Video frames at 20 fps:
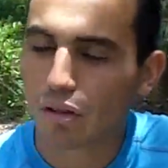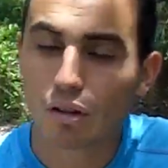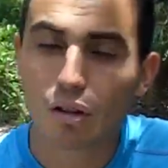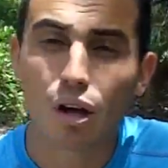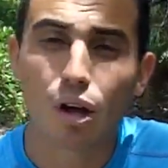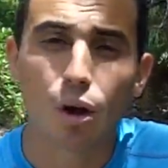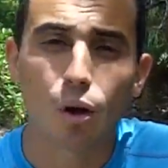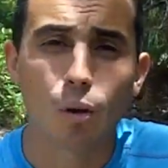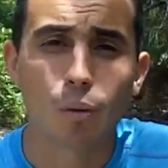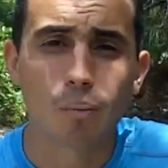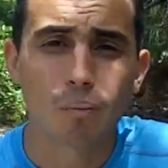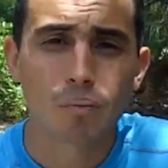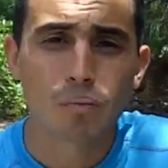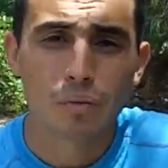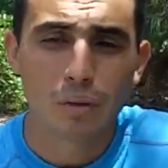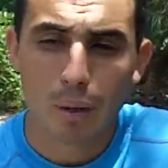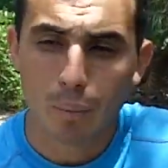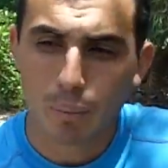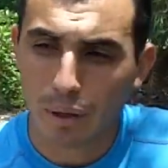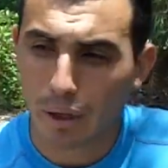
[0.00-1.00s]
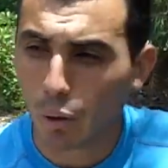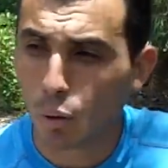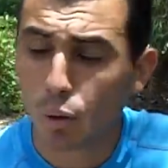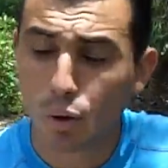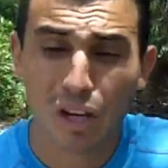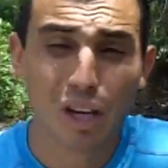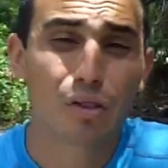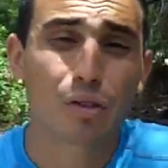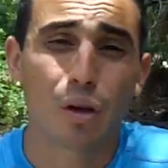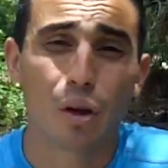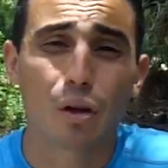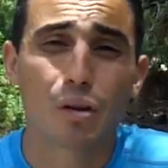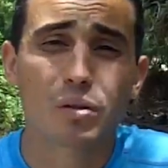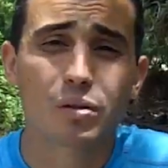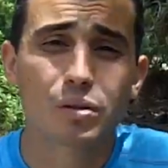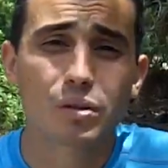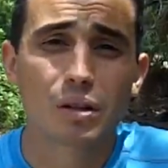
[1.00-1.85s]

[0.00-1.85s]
slow, but it will get there.